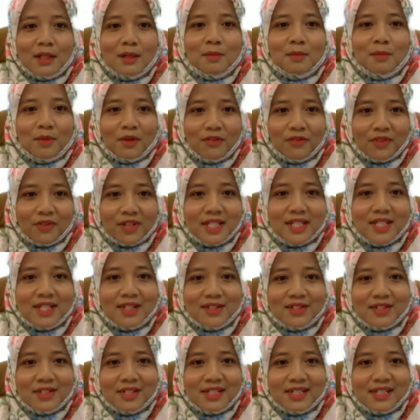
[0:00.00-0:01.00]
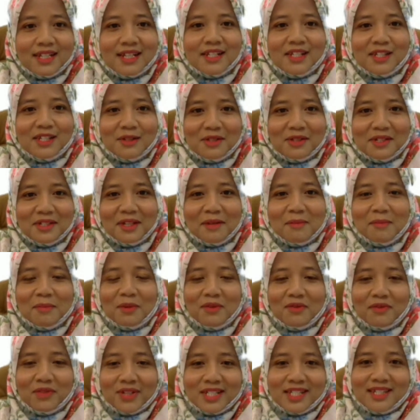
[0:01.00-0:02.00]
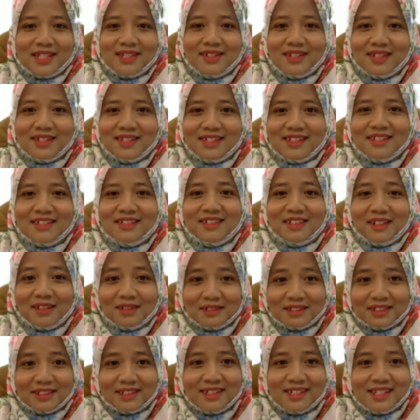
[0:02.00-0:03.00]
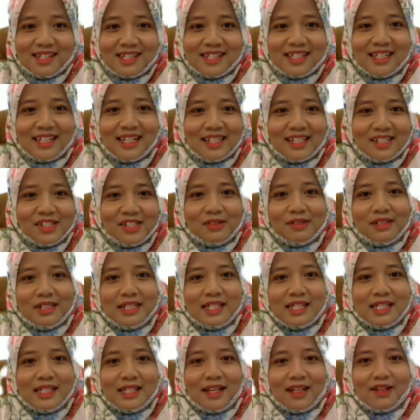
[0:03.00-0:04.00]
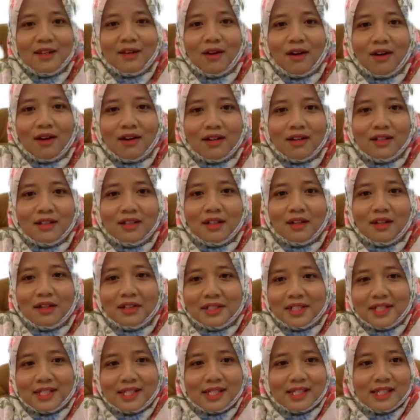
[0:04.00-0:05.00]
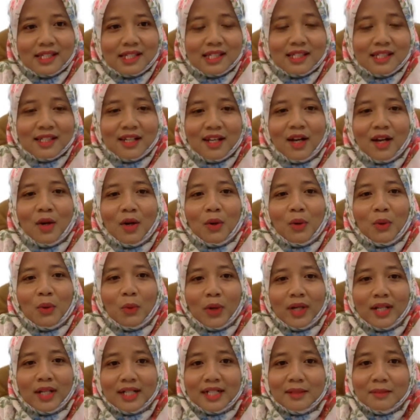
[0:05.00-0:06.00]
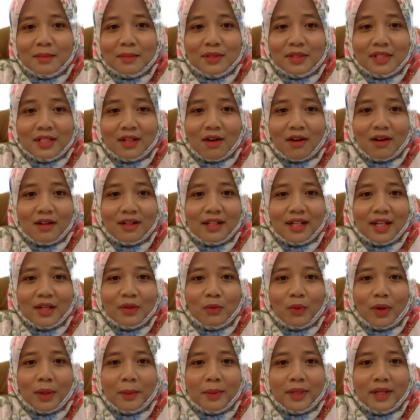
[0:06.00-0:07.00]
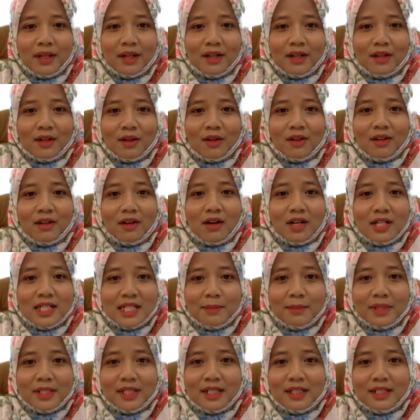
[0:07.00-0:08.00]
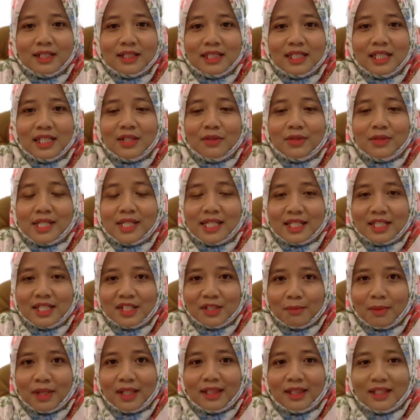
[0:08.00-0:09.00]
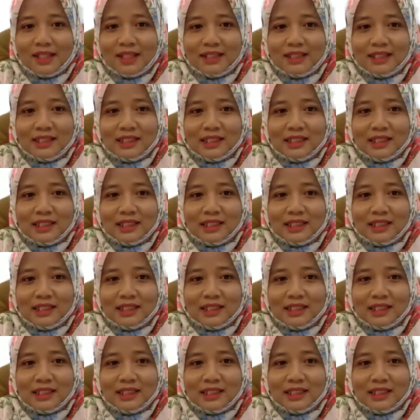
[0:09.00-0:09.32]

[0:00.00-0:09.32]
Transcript: Professors, associate professors, doctors, lecturers, and all audiences. Welcome to the online webinar on hospitality research methods.